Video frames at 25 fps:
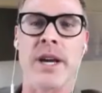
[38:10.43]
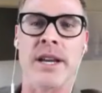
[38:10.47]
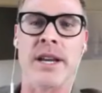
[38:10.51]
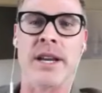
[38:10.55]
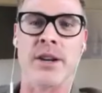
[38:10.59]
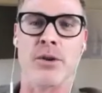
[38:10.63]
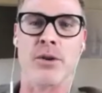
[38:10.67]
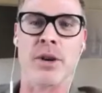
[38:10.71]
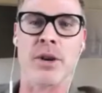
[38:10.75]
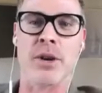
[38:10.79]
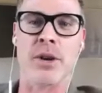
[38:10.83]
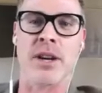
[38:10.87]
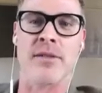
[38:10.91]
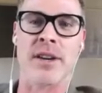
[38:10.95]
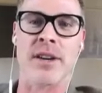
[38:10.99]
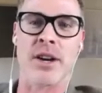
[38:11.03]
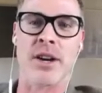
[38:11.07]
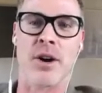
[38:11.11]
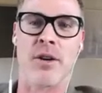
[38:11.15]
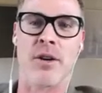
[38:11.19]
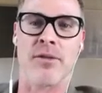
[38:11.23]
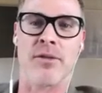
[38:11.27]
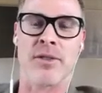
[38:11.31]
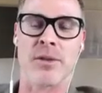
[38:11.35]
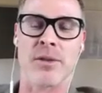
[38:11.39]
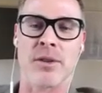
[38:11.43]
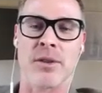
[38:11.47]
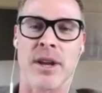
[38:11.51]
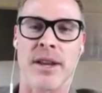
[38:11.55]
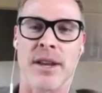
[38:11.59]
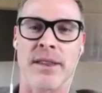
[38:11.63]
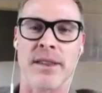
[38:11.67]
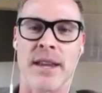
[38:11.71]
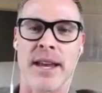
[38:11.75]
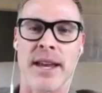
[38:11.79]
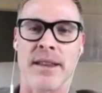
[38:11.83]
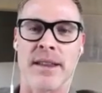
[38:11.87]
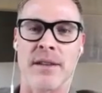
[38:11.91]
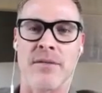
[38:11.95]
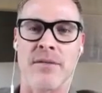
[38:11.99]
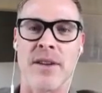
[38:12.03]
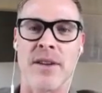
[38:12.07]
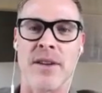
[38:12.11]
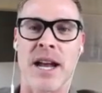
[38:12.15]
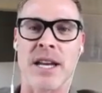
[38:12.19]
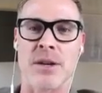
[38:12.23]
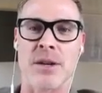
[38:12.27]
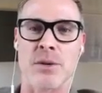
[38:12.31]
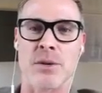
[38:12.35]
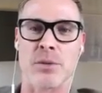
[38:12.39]
and you're giving off and the
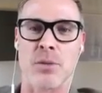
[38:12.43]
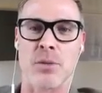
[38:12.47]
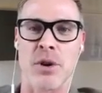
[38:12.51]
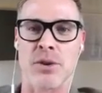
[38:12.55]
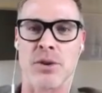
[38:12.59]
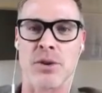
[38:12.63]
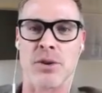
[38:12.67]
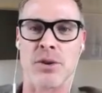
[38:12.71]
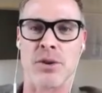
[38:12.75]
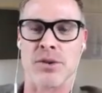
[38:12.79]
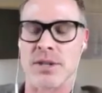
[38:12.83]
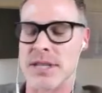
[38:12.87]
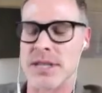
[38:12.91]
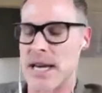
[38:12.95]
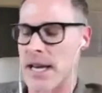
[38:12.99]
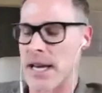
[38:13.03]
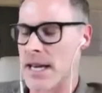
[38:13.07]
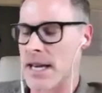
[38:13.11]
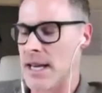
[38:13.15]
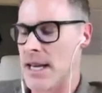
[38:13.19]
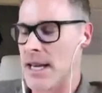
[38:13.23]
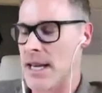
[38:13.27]
value in what you're saying.